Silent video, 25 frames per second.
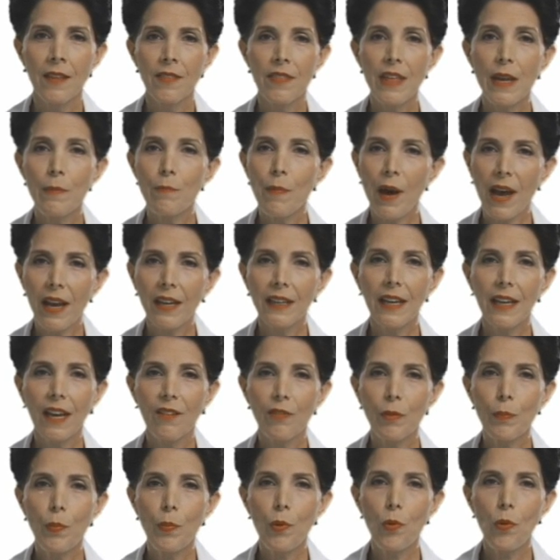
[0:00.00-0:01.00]
They might
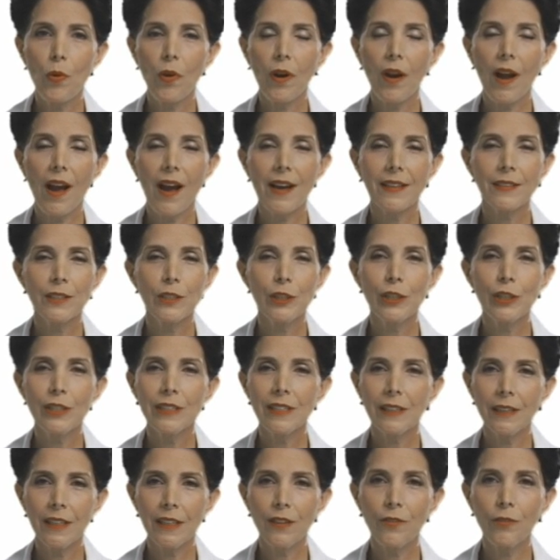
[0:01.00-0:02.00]
have a poor oxygen
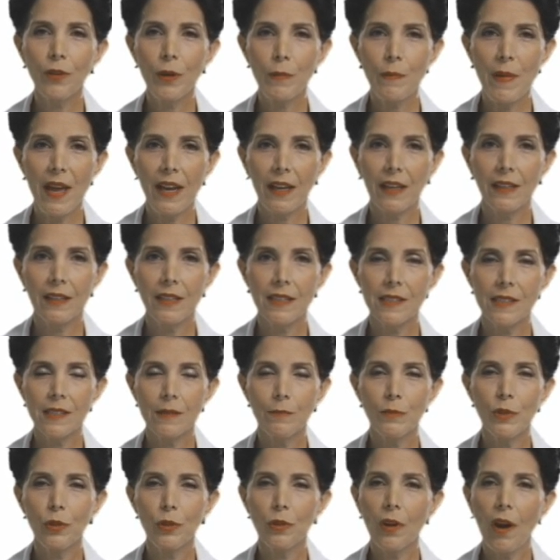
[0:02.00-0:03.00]
delivery
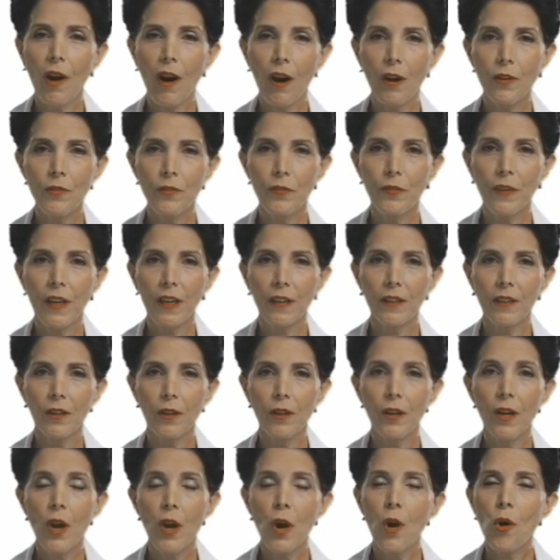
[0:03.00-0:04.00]
mechanism due to heart
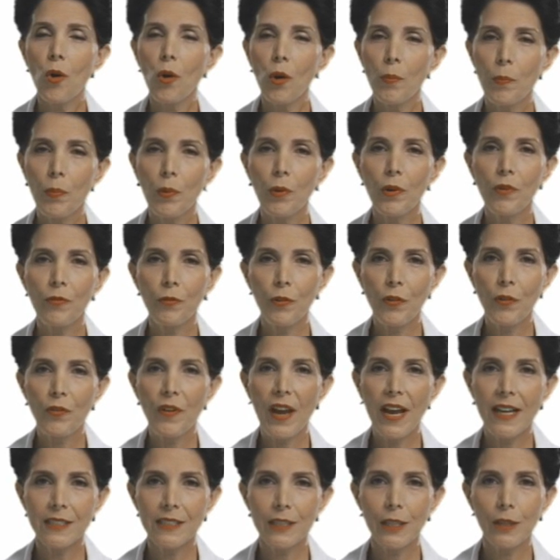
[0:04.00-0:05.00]
failure or peripheral
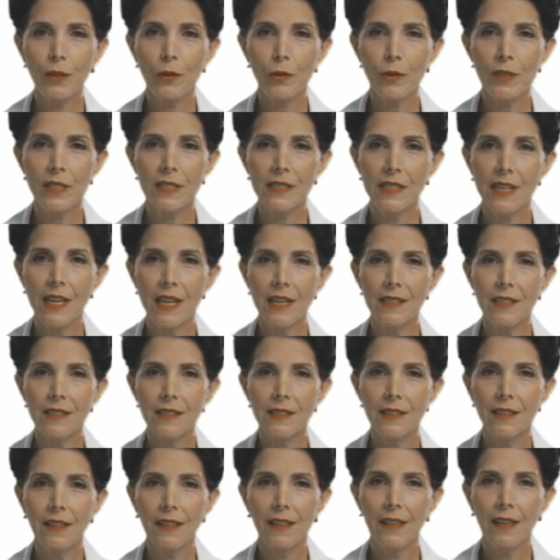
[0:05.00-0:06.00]
vascular
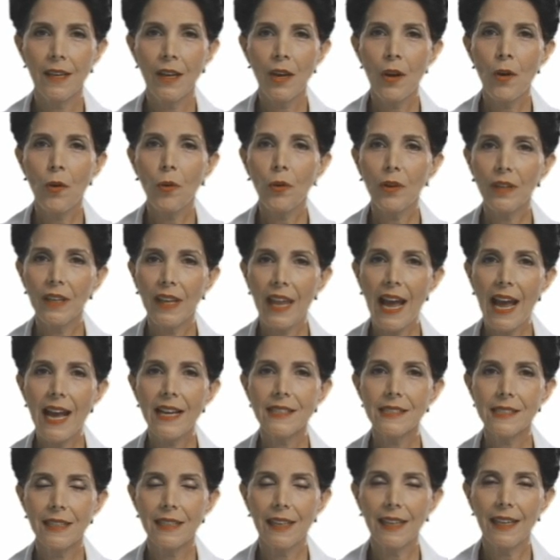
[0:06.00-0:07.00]
disease. Or
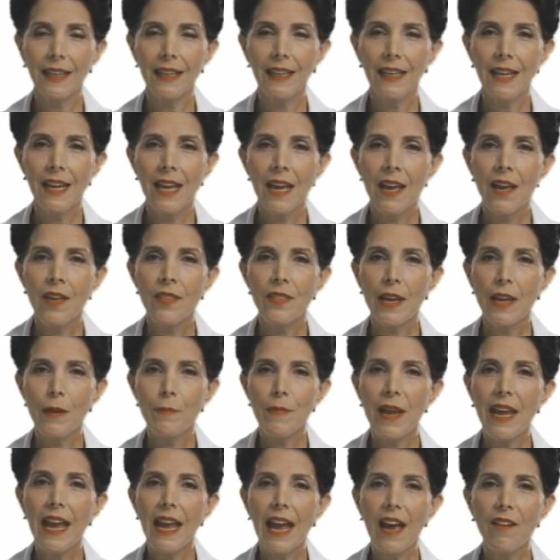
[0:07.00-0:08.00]
lastly, they
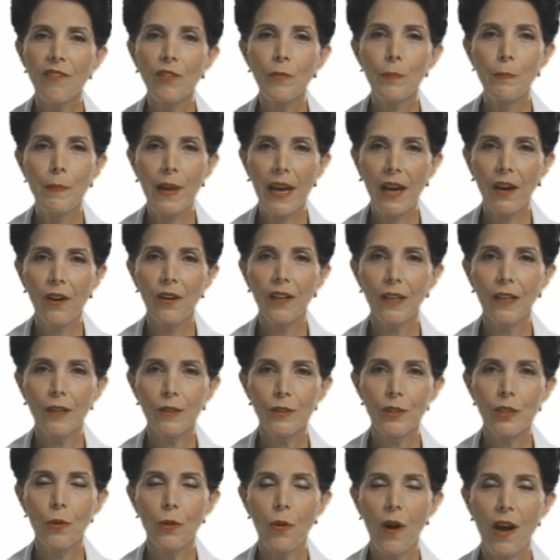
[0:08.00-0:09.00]
may have a barrier
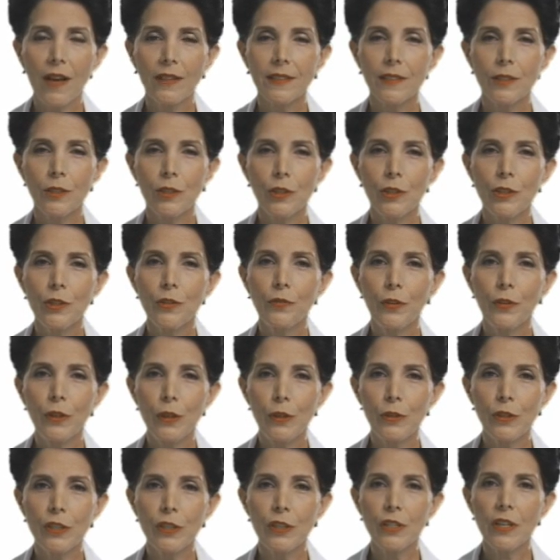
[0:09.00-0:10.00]
to oxygen
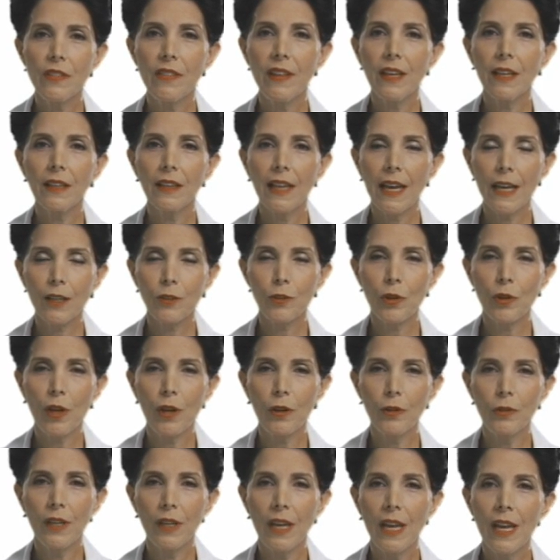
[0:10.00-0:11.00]
diffusion to the
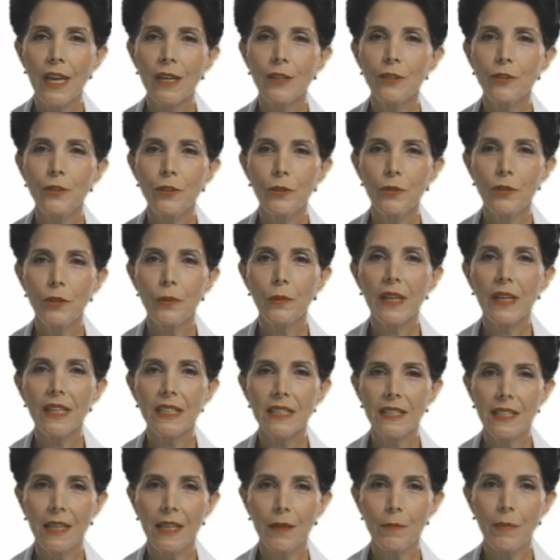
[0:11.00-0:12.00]
electrode due to
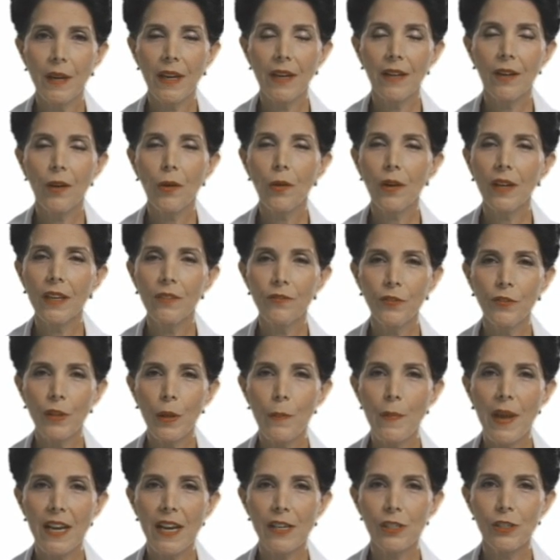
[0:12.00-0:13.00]
edema or
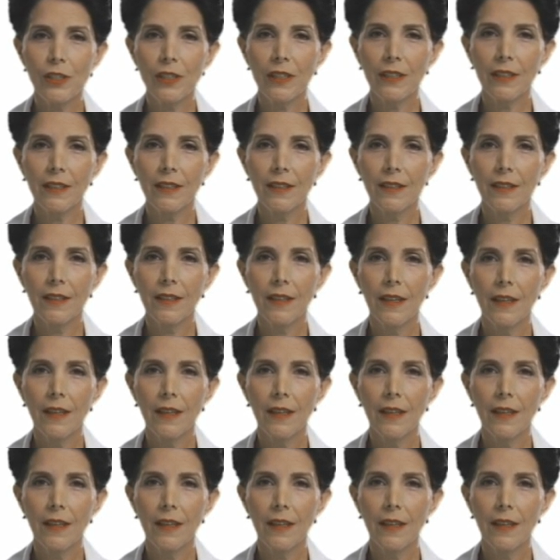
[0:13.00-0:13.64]
inflammation.